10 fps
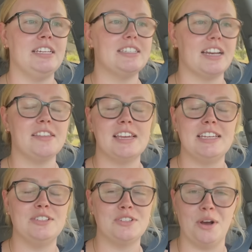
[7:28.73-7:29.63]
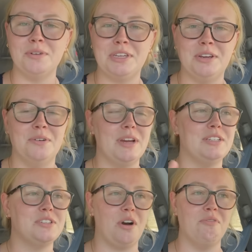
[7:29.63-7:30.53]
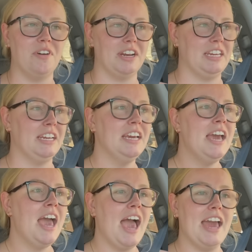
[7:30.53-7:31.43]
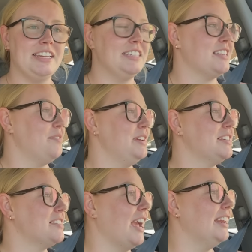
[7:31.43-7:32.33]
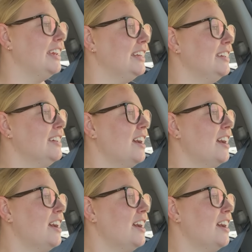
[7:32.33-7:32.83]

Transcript: He's gonna think he's so cute and so funny, and he's gonna be excited.